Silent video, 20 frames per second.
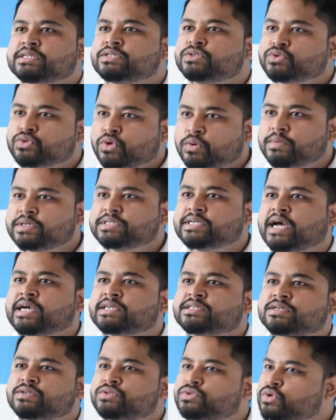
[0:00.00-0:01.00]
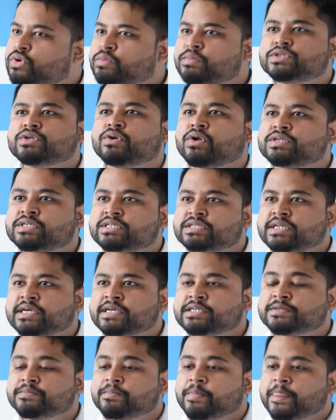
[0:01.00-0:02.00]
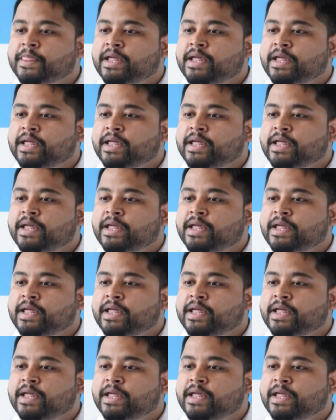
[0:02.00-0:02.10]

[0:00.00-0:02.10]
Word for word: It's so much hassle, so much logistics.